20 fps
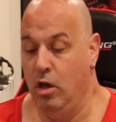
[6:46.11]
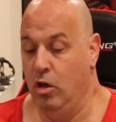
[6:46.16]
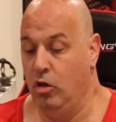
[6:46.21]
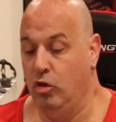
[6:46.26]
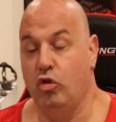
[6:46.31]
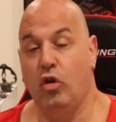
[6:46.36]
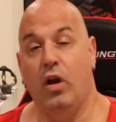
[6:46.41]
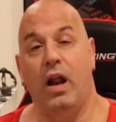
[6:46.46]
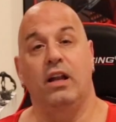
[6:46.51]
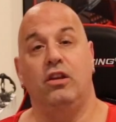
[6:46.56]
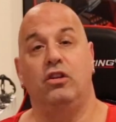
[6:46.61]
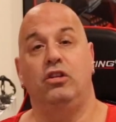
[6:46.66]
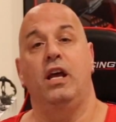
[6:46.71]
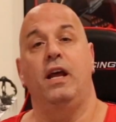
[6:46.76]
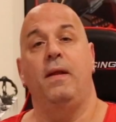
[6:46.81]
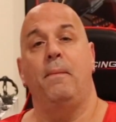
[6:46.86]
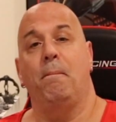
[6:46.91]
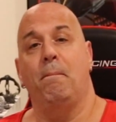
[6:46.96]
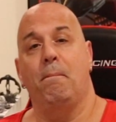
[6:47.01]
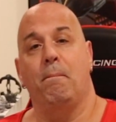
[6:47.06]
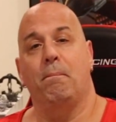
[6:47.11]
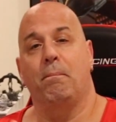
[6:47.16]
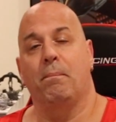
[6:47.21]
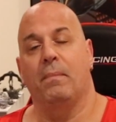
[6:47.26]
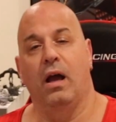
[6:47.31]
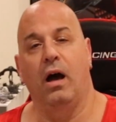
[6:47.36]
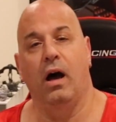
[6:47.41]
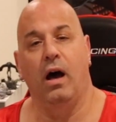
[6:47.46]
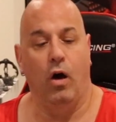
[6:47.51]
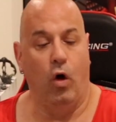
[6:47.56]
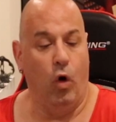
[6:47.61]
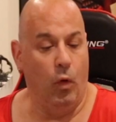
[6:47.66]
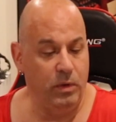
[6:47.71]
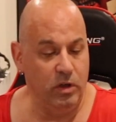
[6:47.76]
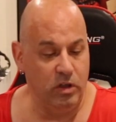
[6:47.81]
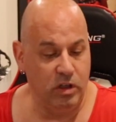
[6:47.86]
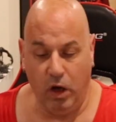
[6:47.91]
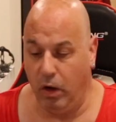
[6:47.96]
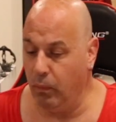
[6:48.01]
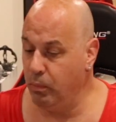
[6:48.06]
So that's it. Hope
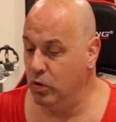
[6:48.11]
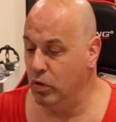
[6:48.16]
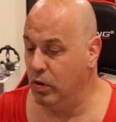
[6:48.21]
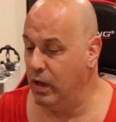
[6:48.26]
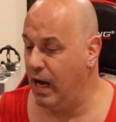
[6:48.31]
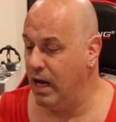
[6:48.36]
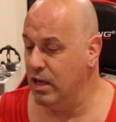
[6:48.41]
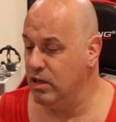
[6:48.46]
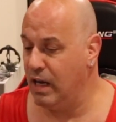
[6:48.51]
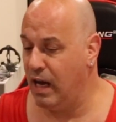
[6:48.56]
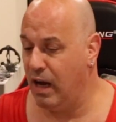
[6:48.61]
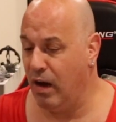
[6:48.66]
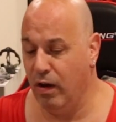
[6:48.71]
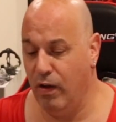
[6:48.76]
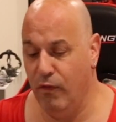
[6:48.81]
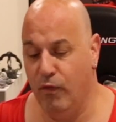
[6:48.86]
this helps you guys out.